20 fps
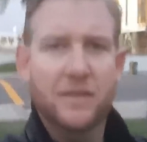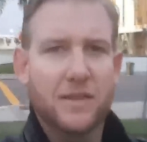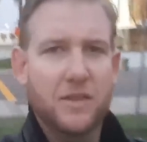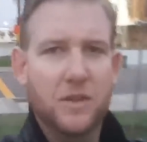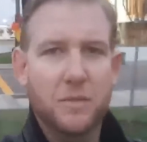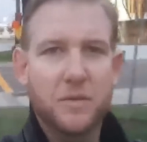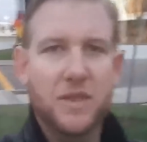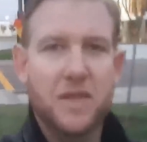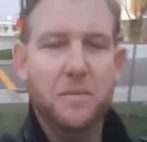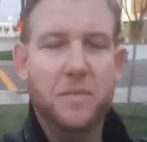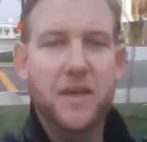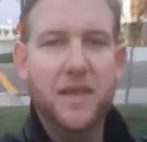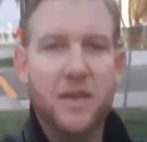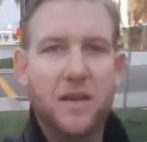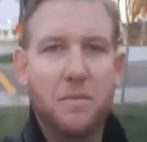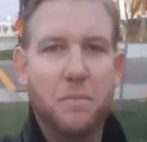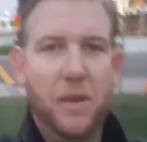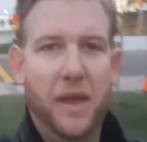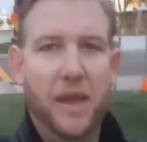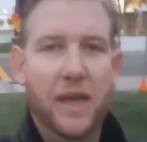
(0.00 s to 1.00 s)
it's almost like being
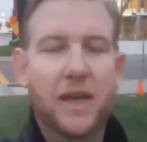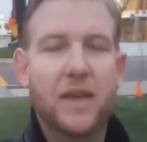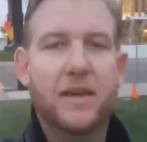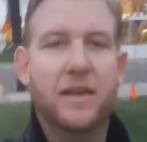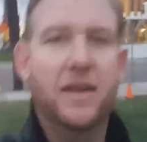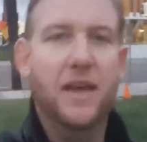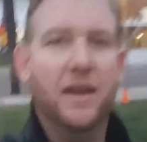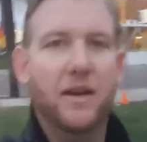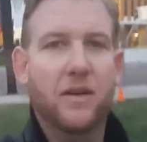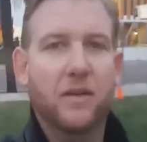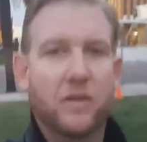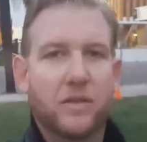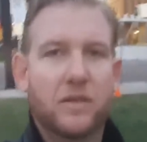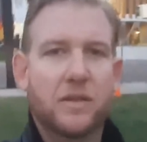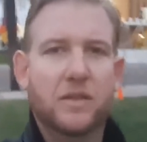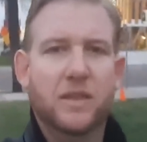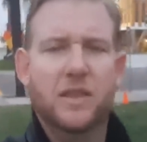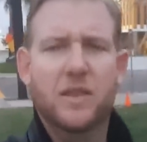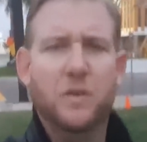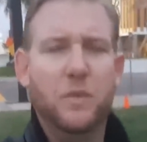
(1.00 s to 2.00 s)
in a band now
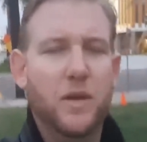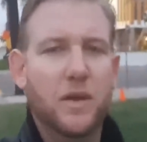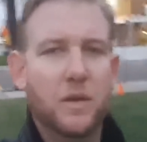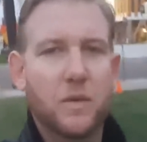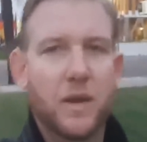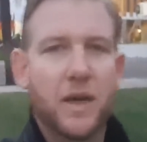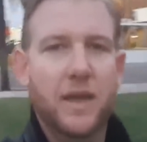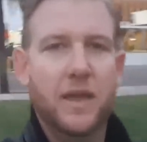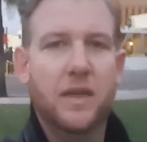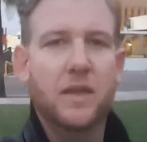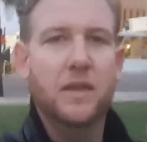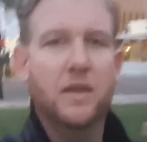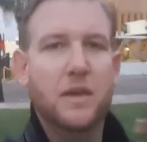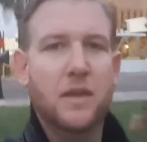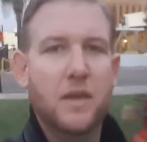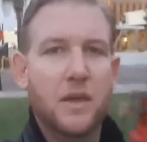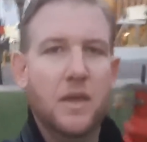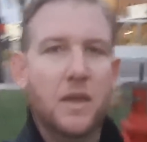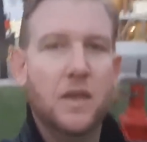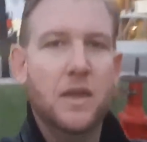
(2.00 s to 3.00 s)
in a weird way
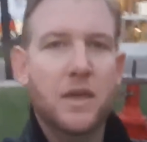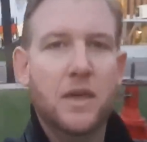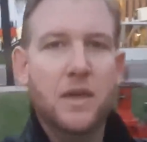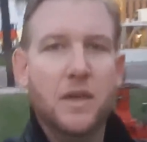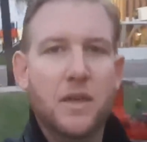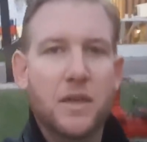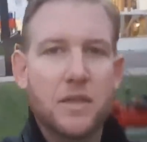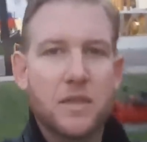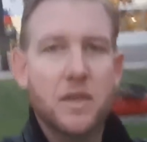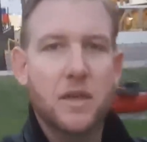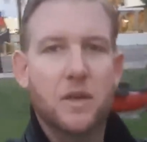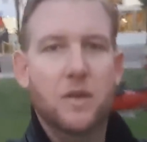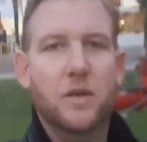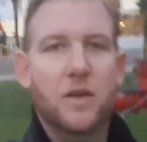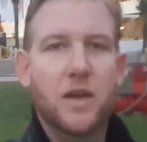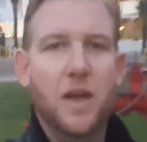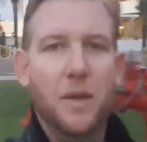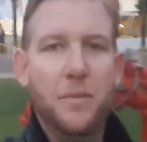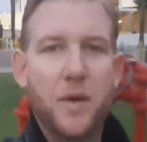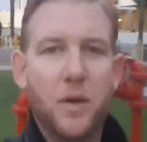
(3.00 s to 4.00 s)
so
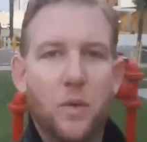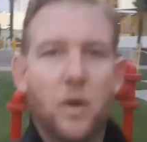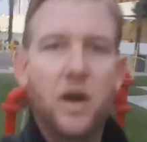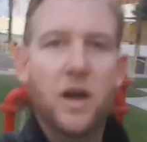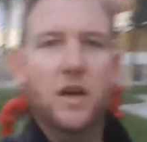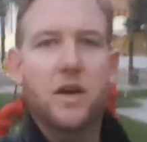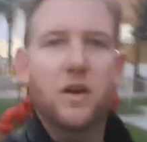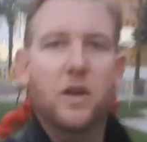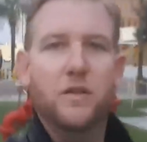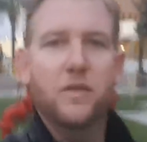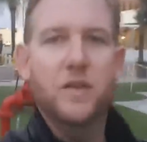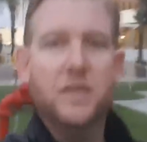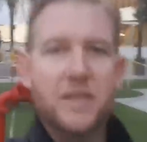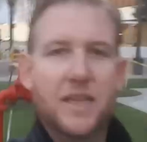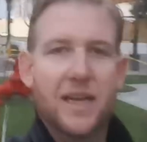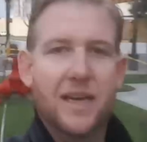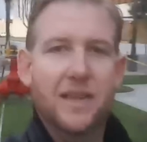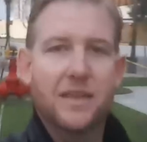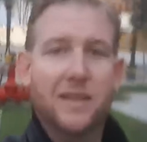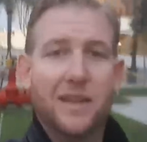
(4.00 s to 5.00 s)
I'm gonna walk over
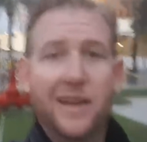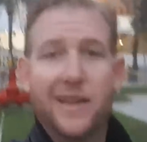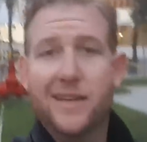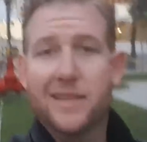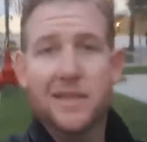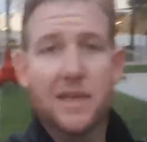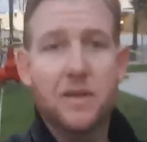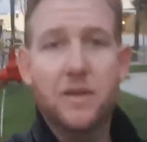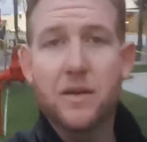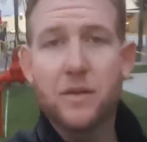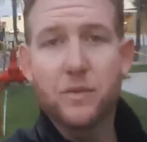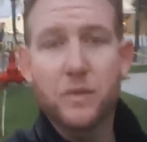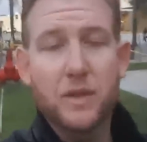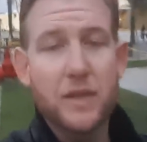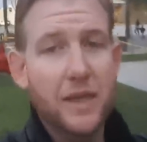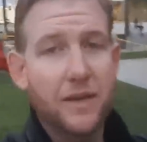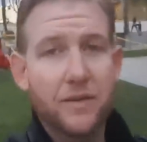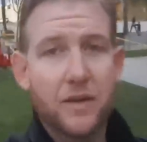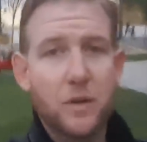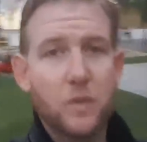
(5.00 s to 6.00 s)
stand in line because I don't
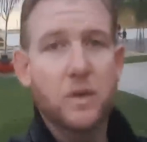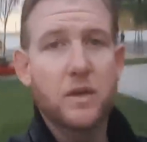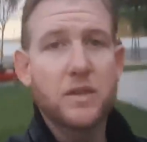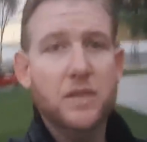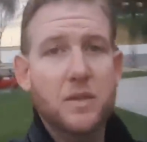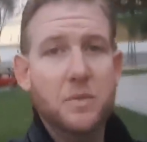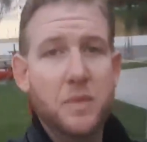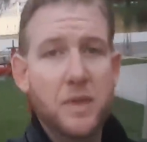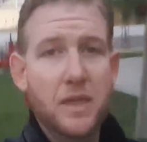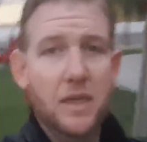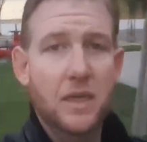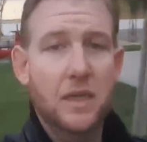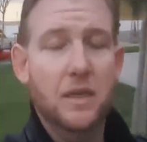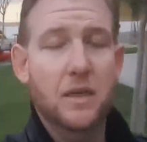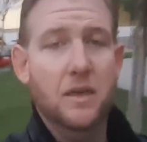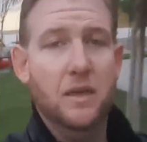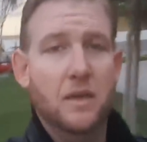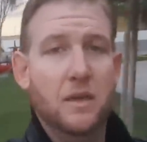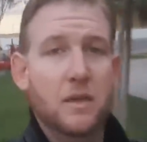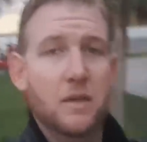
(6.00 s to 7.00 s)
really have anywhere else to be
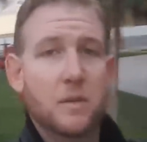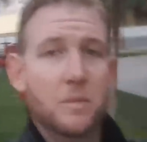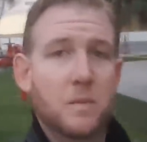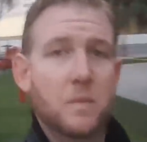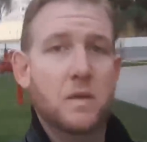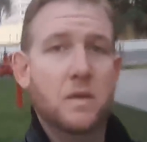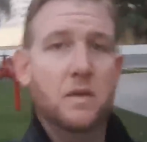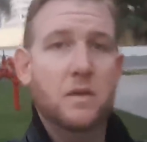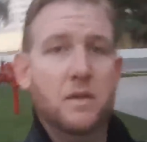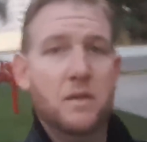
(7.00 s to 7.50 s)
um,